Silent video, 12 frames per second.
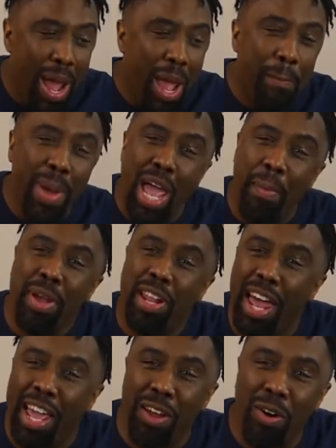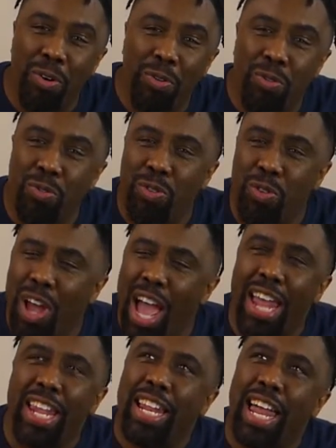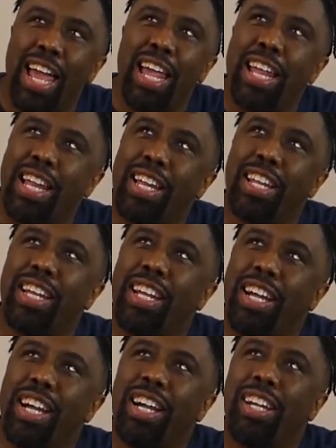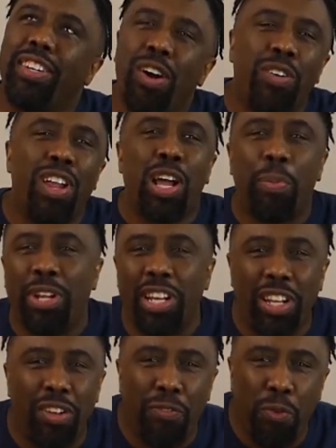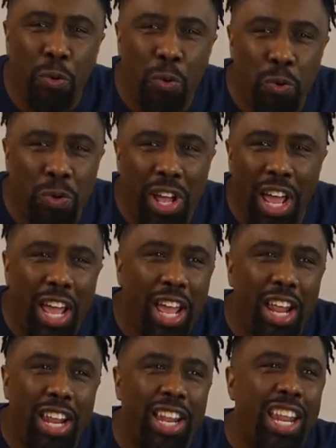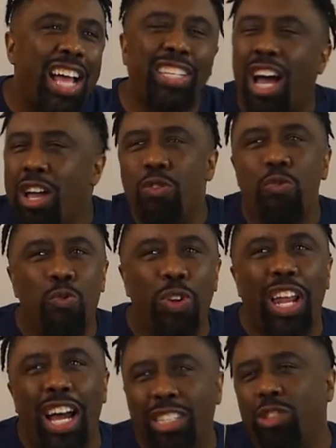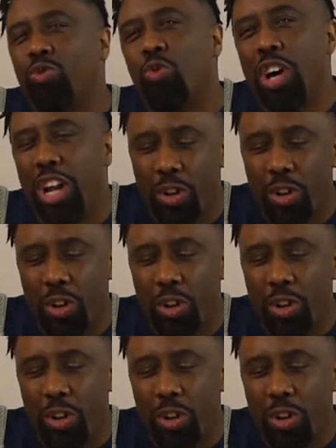maybe like, you had to like, don't like a particular food, and that's how you realize you want to